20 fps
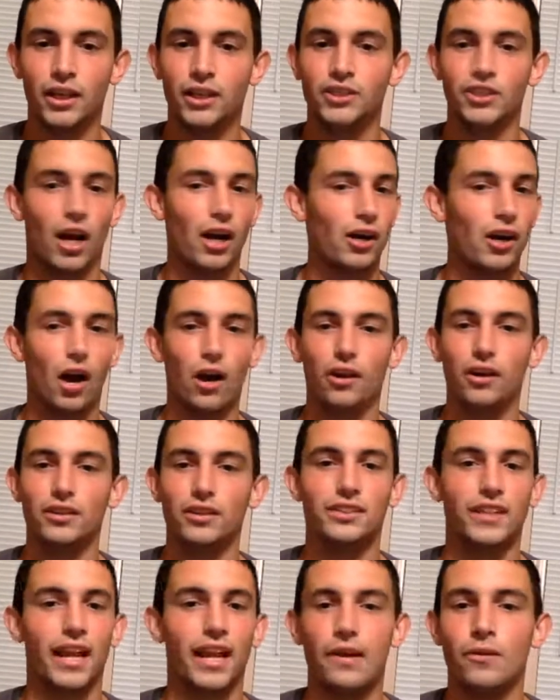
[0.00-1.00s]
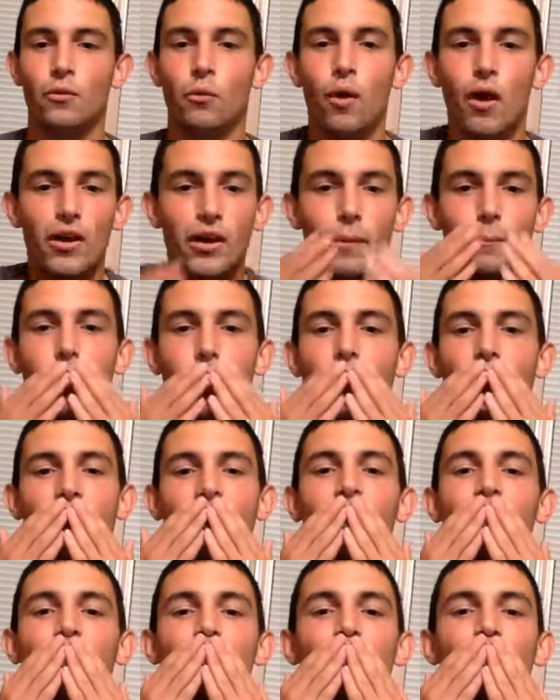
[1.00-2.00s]
Giancarlo Stanton, welcome back.
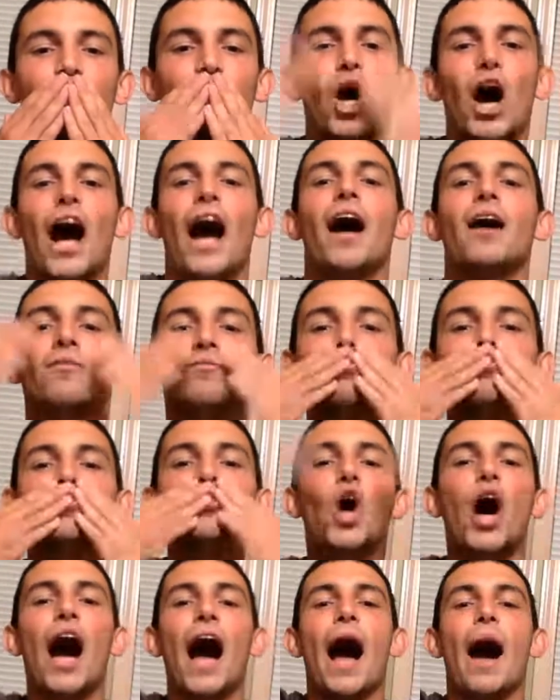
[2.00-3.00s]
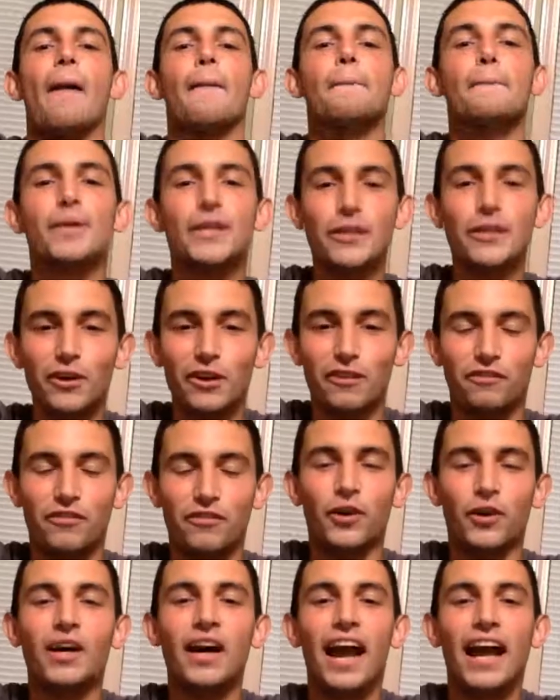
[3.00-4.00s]
Mwah, mwah. Beautiful.